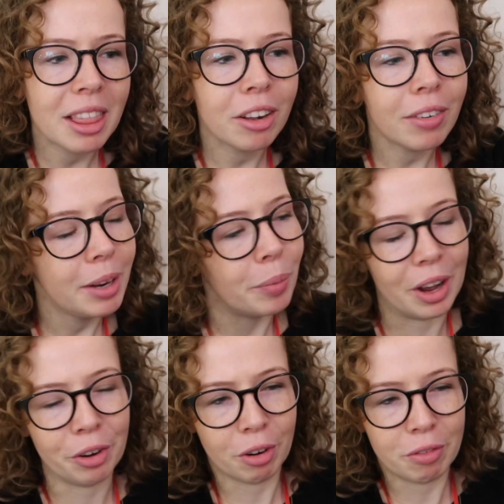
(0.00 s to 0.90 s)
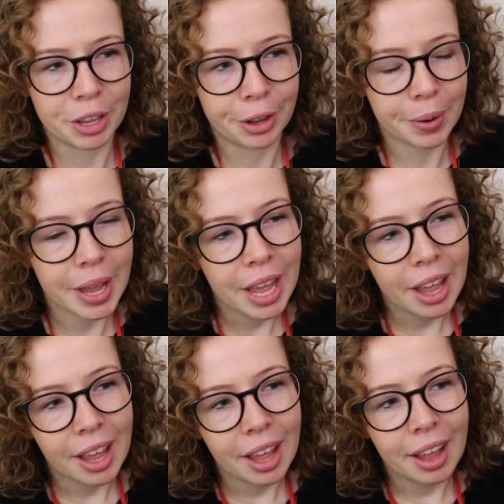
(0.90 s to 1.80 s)
My 3-word review
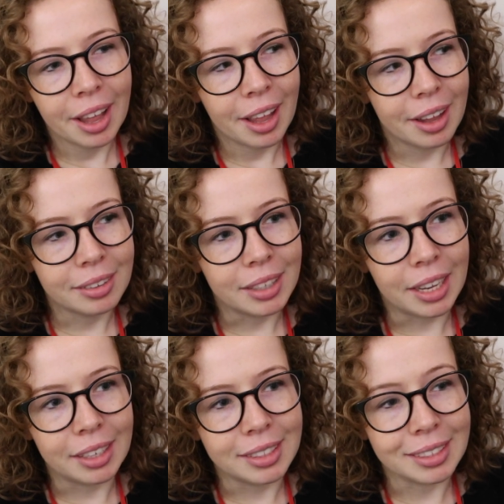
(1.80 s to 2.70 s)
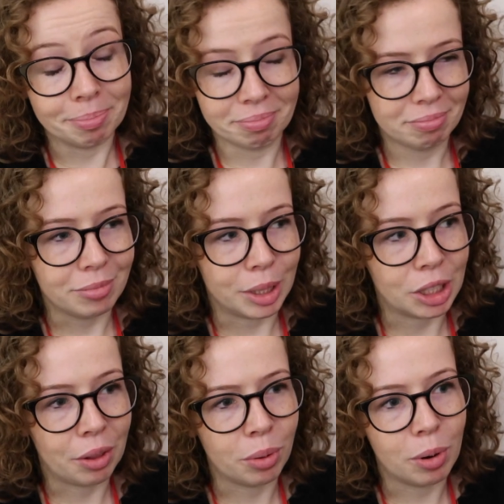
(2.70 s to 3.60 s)
is,
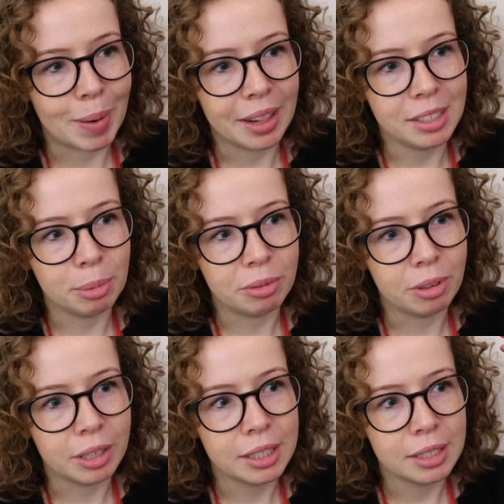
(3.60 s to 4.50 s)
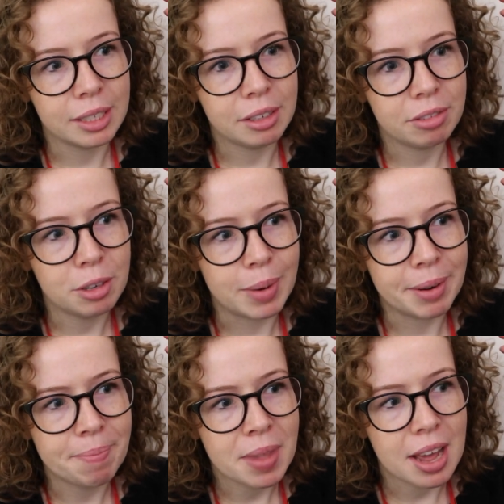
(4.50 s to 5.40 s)
wish I'd thought about this before I started
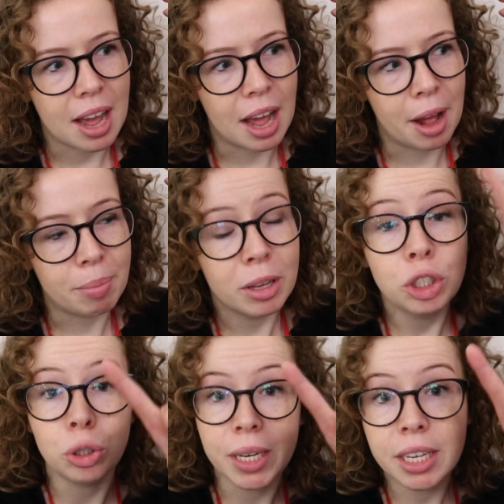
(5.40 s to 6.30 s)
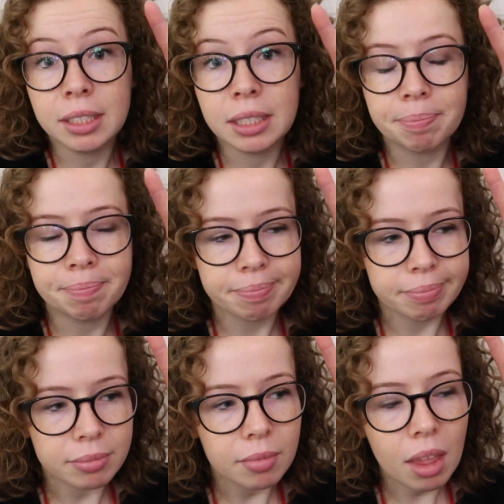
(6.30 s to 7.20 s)
filming, joyous,
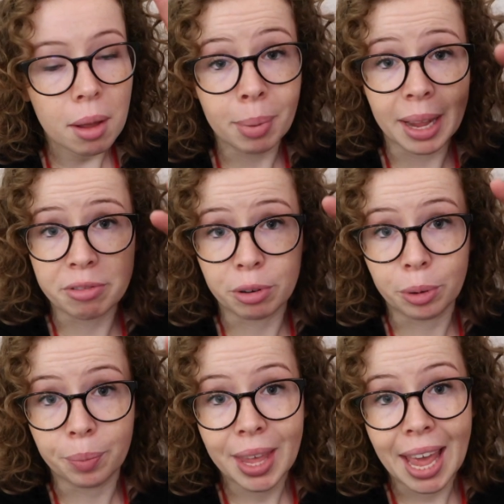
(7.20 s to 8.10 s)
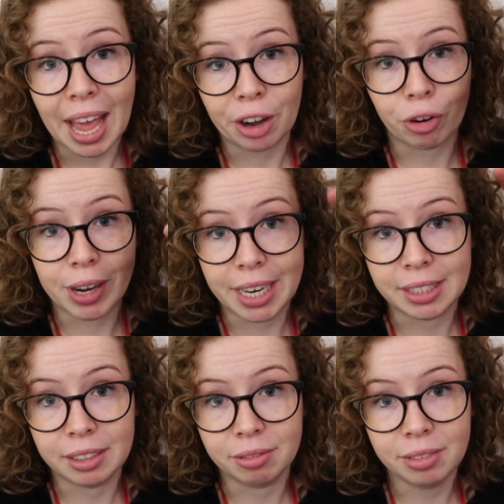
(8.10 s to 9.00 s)
playful, and
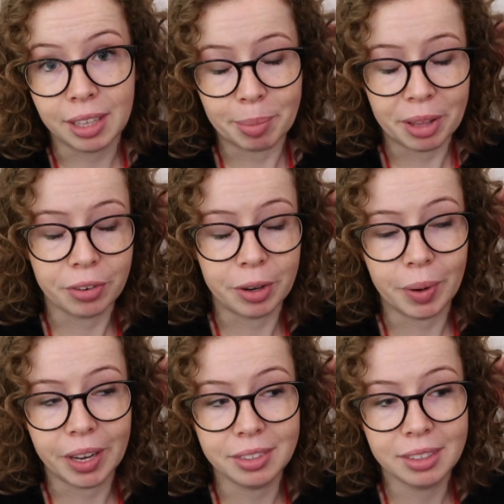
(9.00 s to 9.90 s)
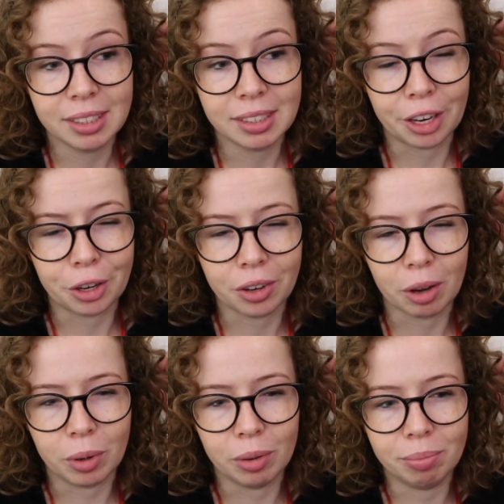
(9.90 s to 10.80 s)
creative. They're my 3 words. I could
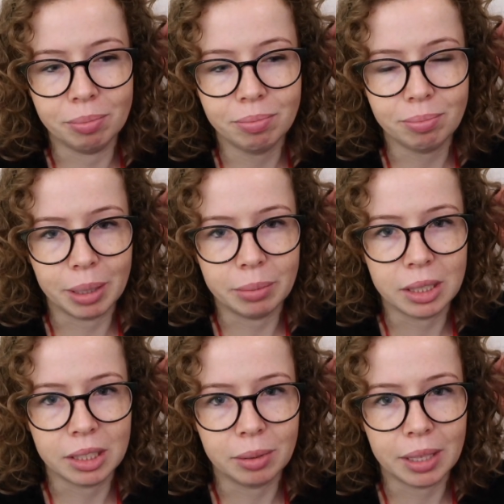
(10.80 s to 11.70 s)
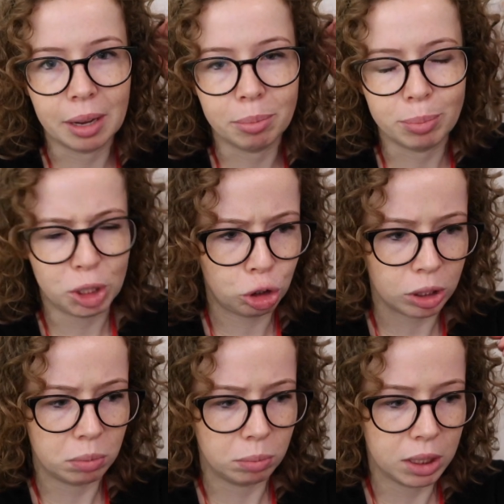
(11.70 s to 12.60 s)
go on, but I'm gonna stick with that and be
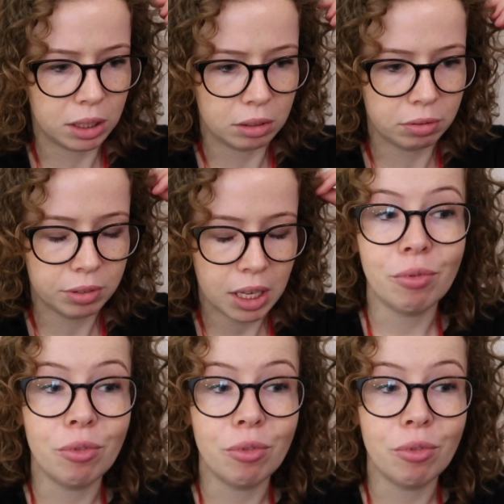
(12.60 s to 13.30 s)
strict with myself.